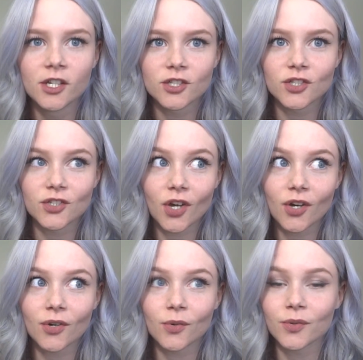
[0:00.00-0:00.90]

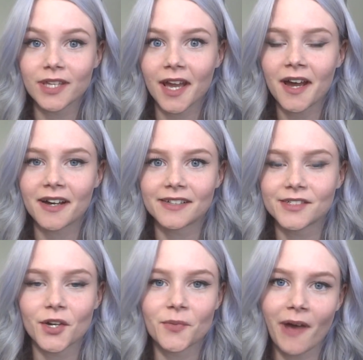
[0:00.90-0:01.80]
So yeah,
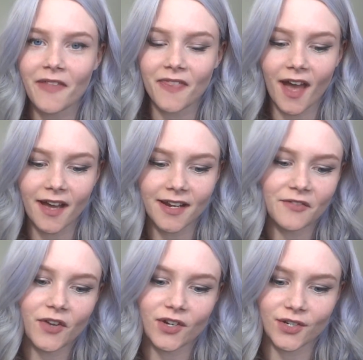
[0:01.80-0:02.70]
don't mind that. I
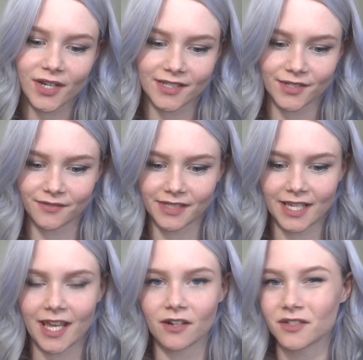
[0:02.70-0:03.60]
figured you guys don't really
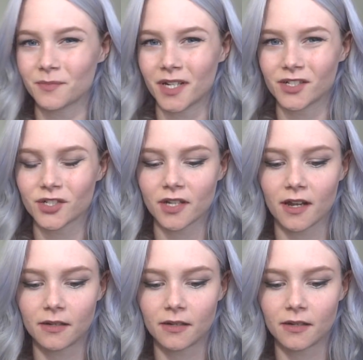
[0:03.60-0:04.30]
care as much.